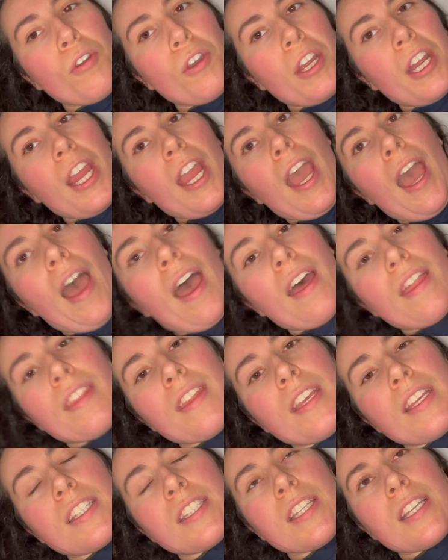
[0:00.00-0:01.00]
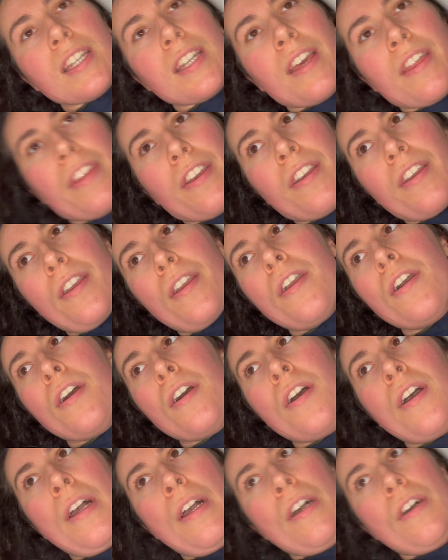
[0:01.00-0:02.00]
I had this another
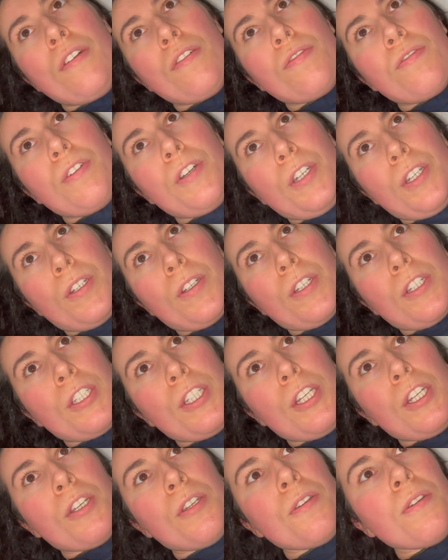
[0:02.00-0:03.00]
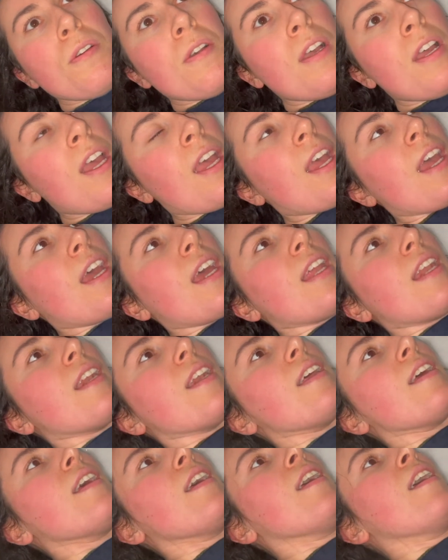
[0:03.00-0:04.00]
foot or 2, and
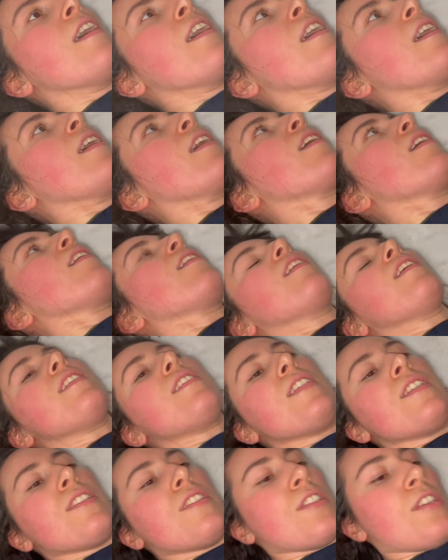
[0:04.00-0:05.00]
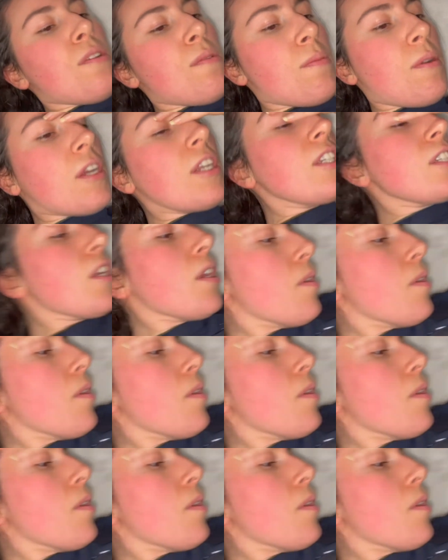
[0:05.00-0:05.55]
this is so much